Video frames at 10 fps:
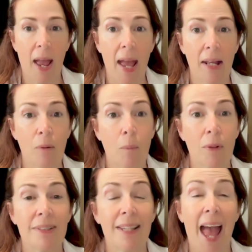And
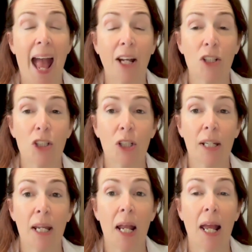what's
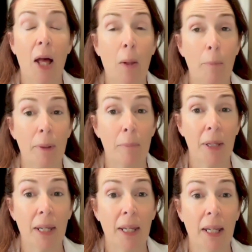actually helping
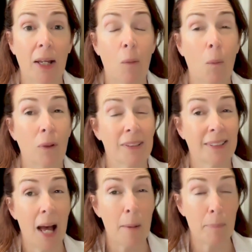me or
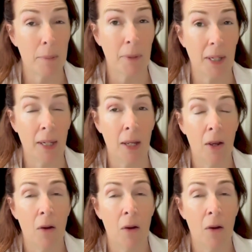stopping me